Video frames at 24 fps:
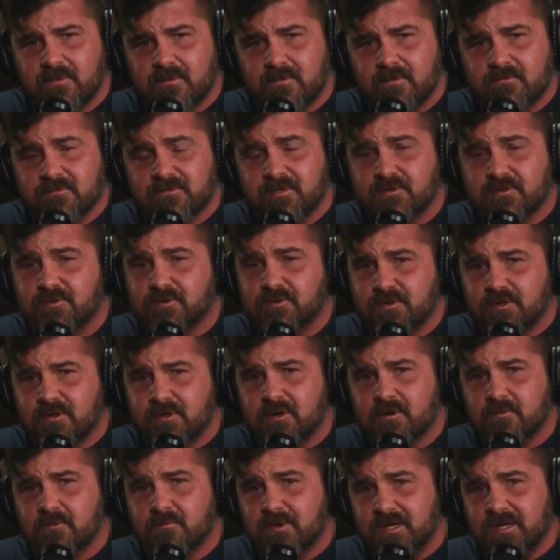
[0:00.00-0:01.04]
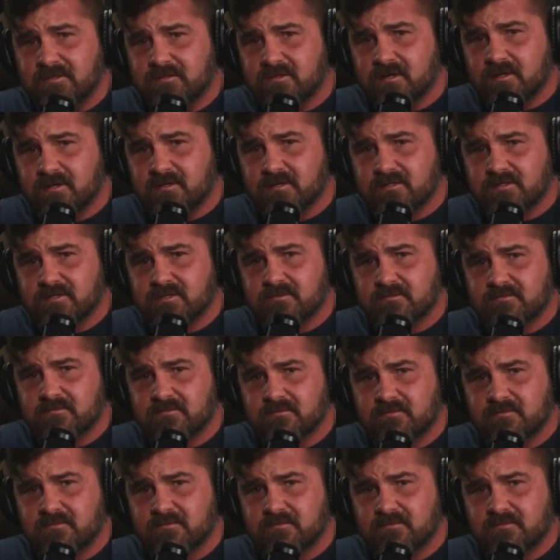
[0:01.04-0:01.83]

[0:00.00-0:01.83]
So do your own research.